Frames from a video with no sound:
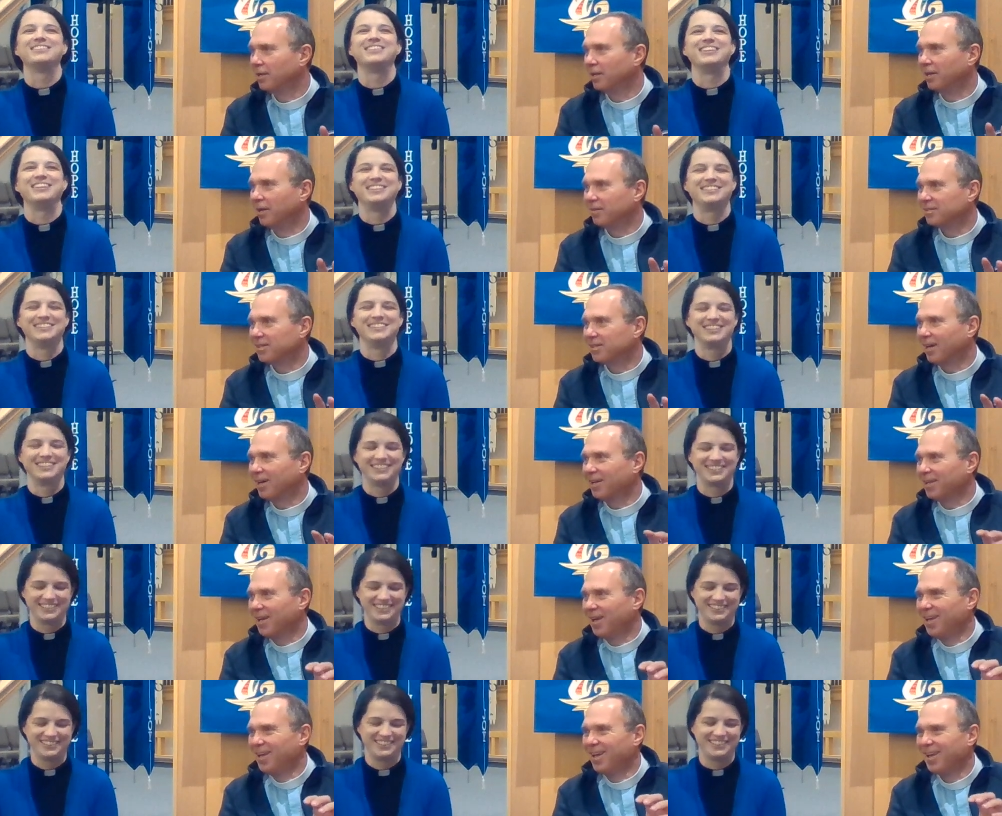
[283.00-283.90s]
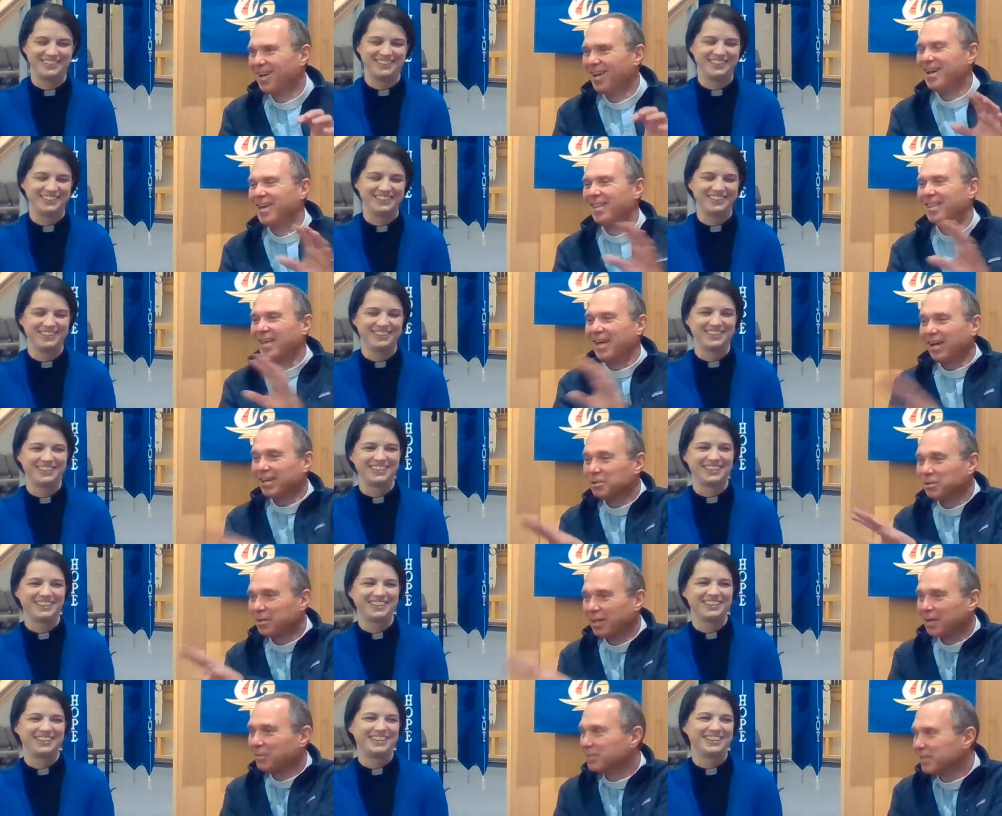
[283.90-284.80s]
Speaker 1: you know, it's like the
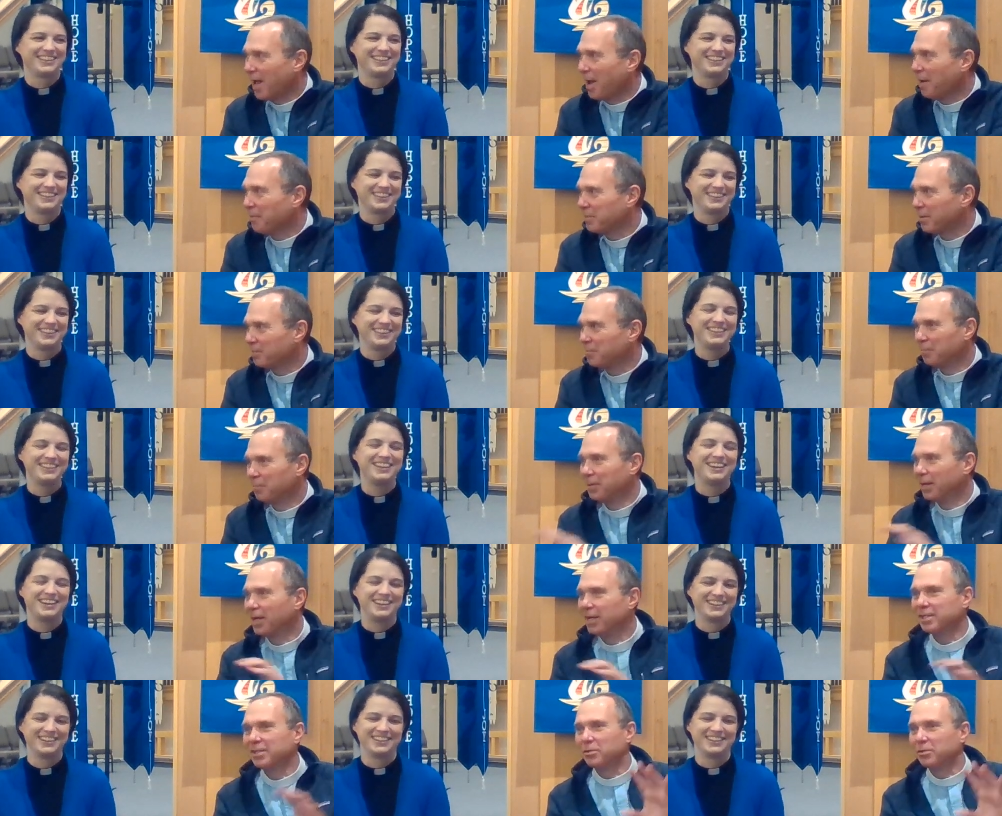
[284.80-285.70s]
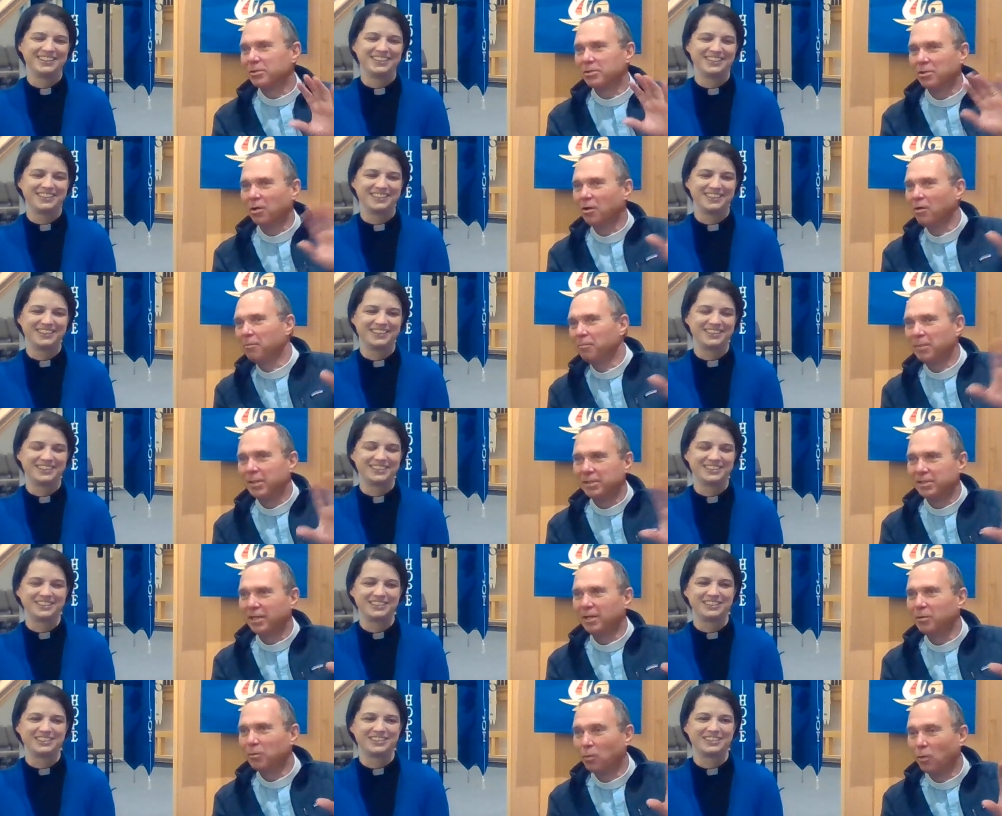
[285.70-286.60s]
actual thing was happening, but yeah. because they're so
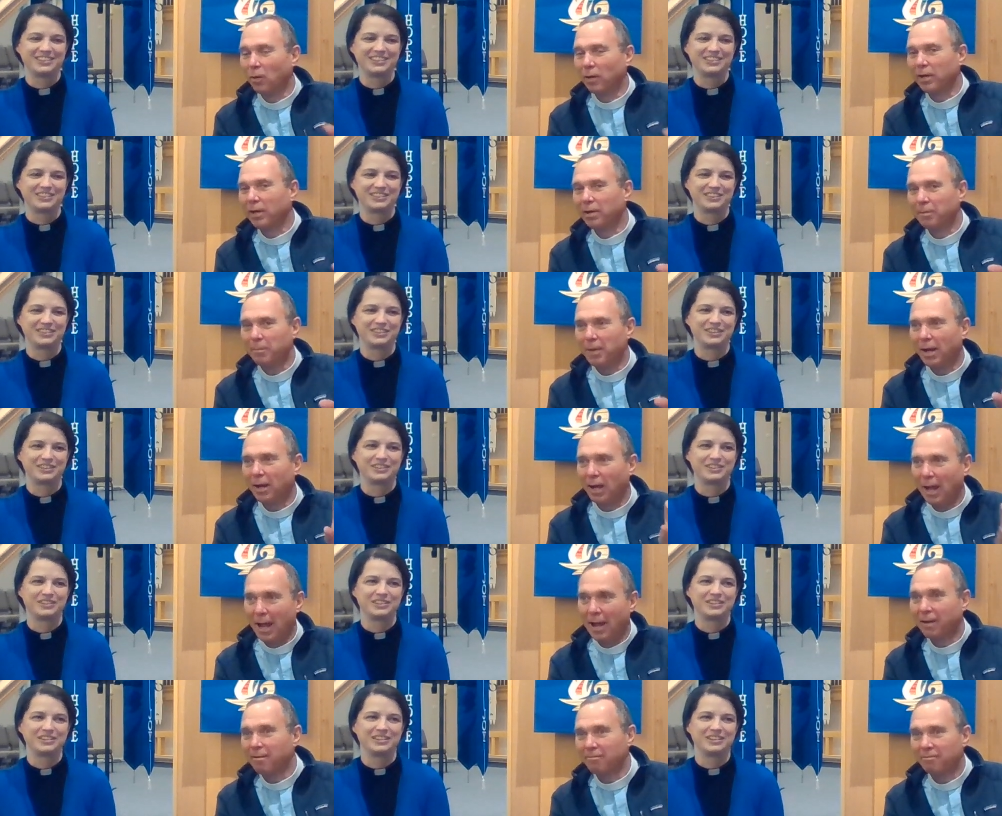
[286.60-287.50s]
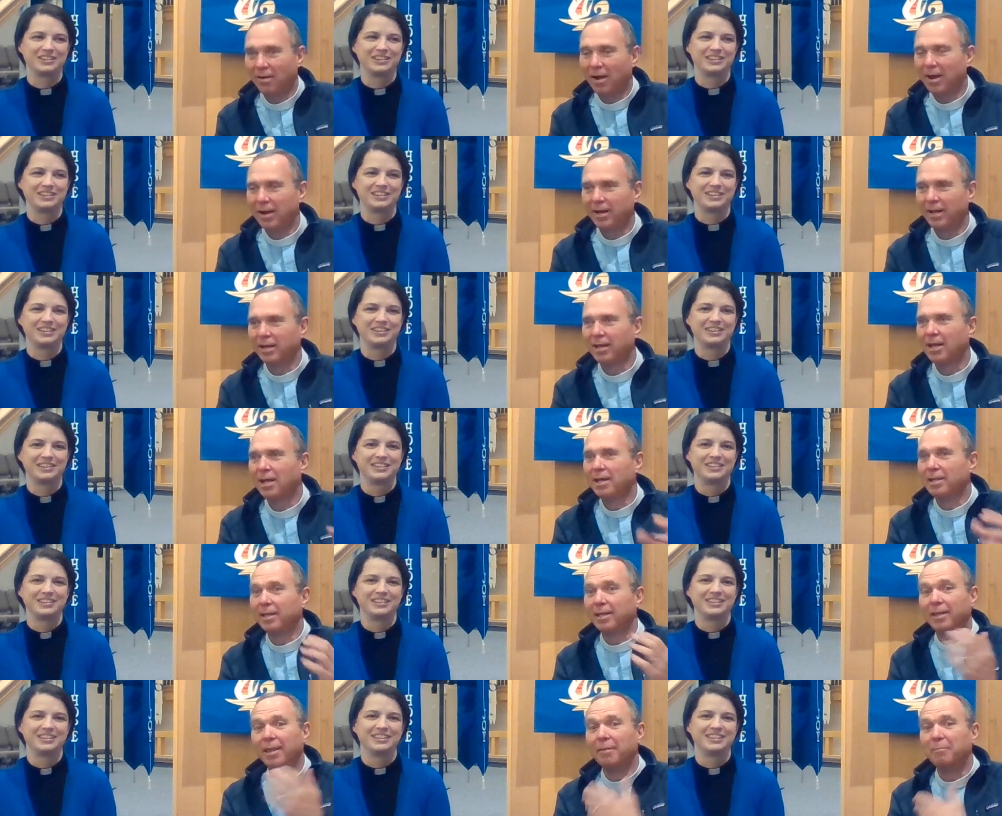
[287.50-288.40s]
busy worried about how to find it
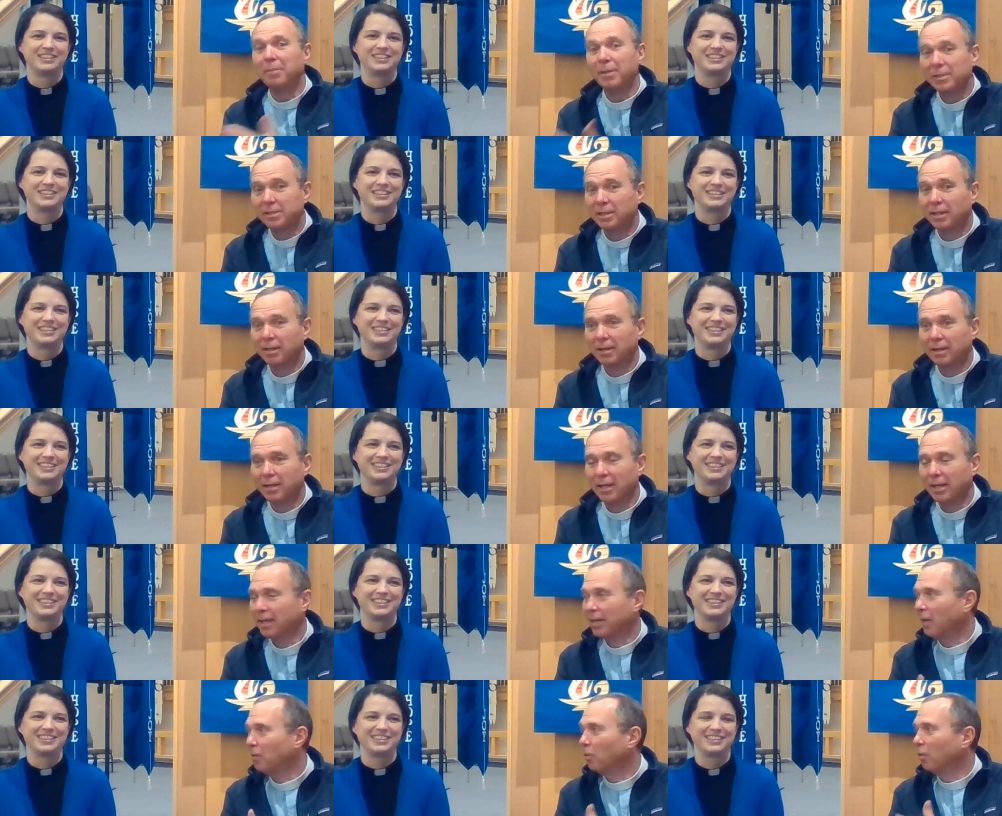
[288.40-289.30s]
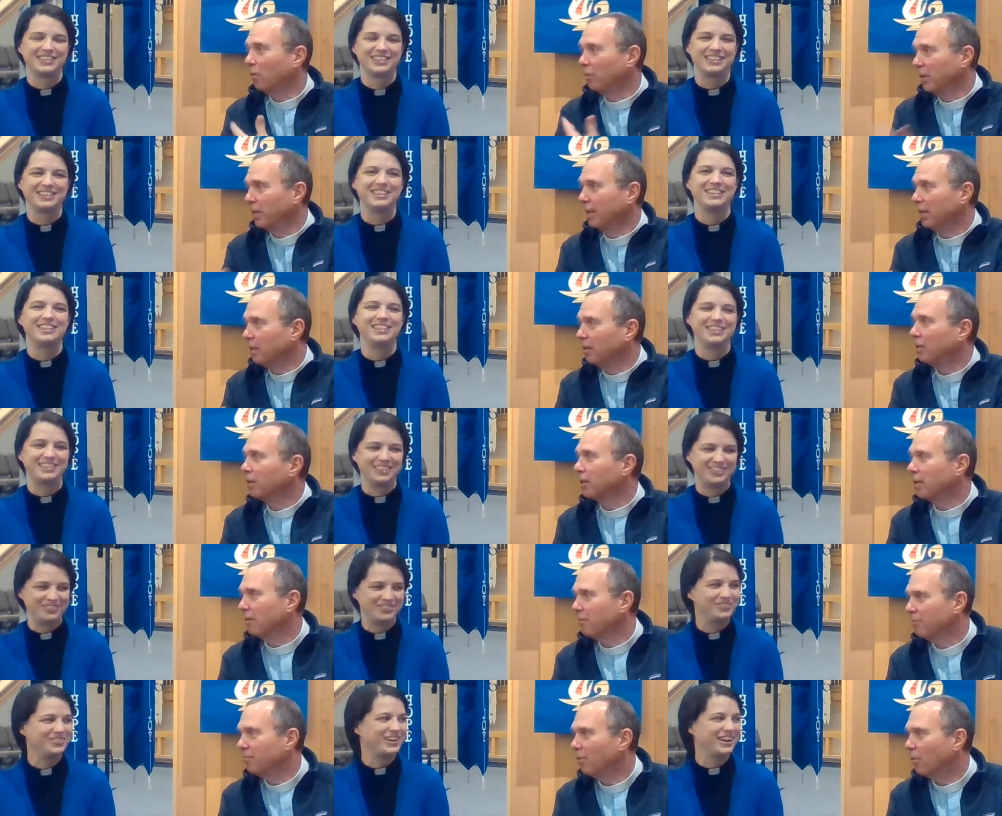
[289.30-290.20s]
that they missed it and they weren't really
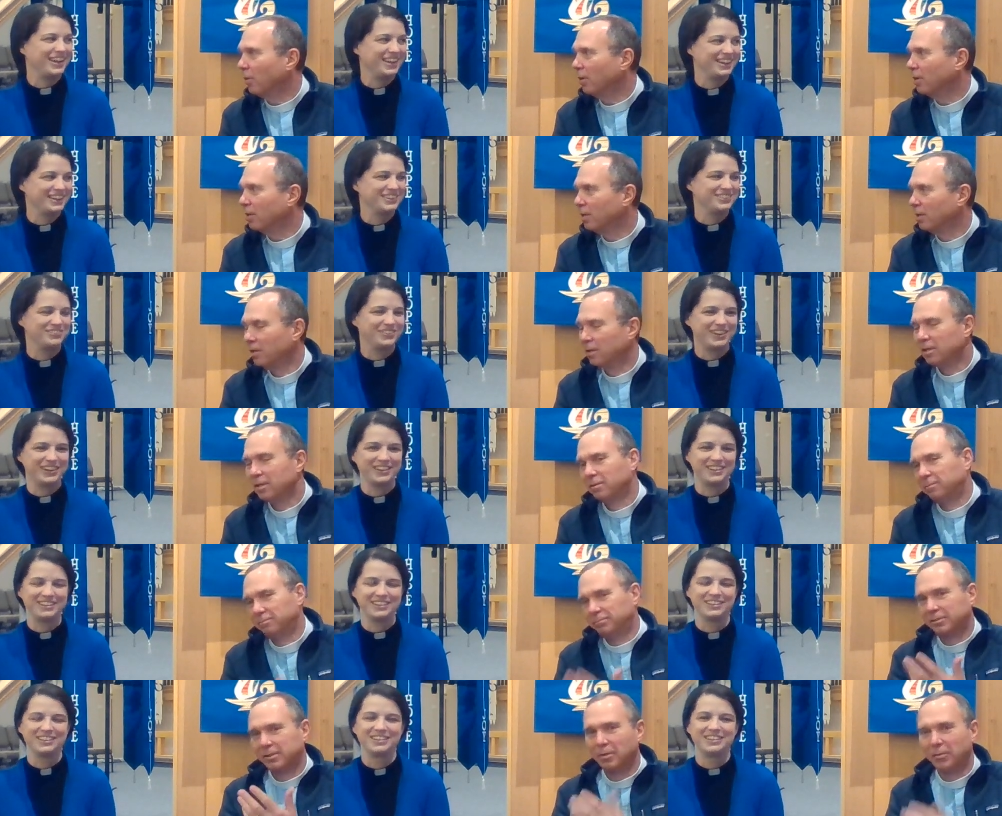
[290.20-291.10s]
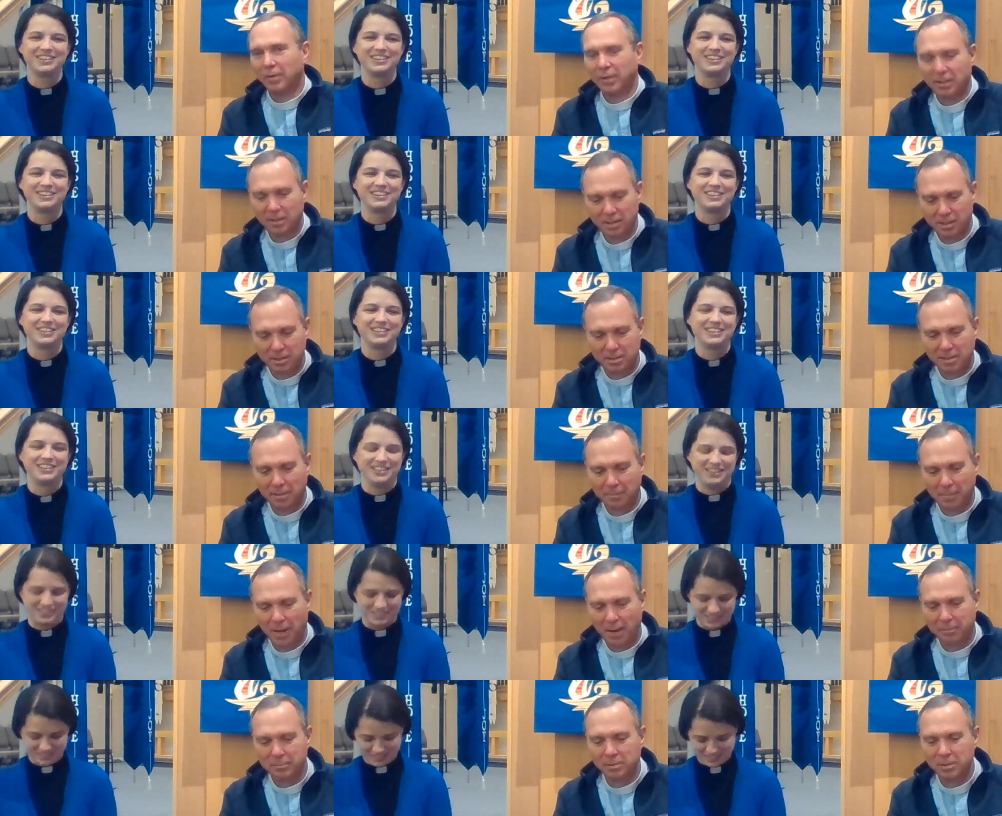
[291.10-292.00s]
looking. Right. So we can
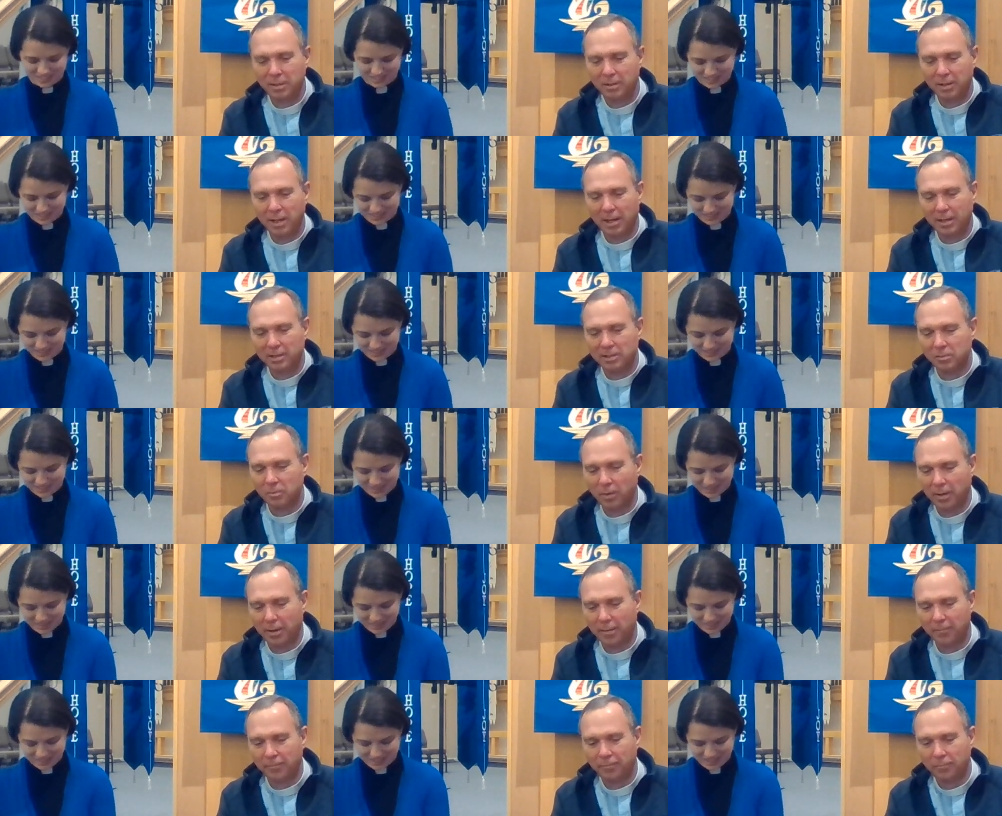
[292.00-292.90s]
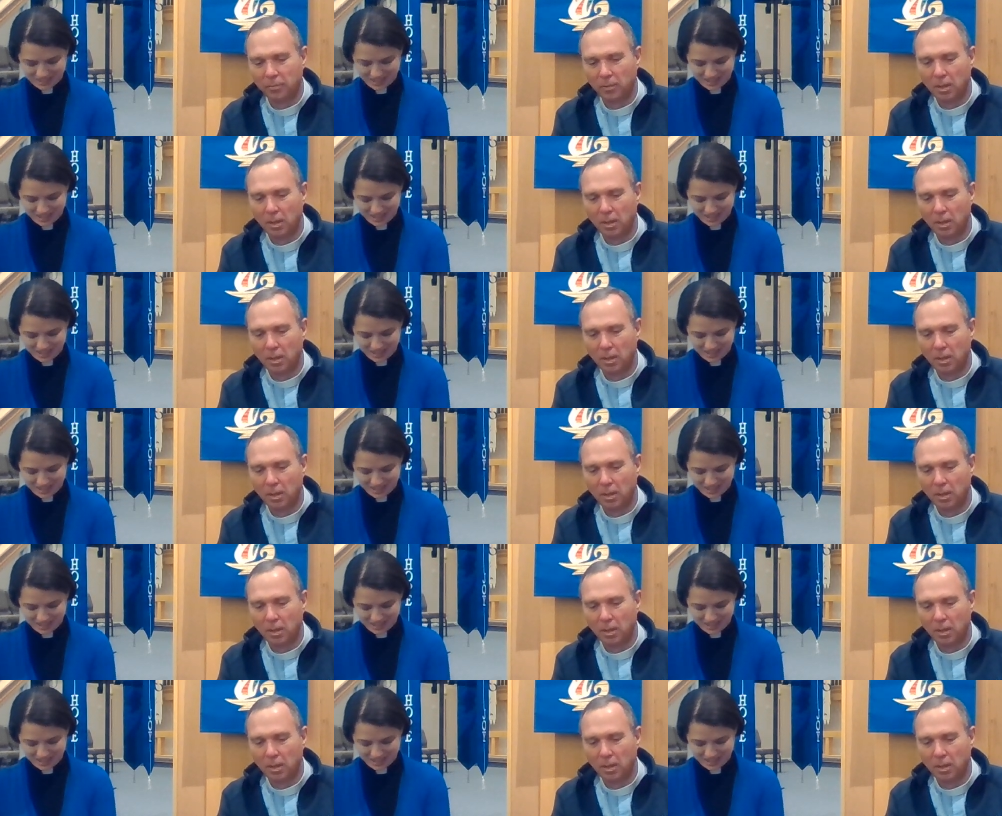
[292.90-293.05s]
sometimes do that as well.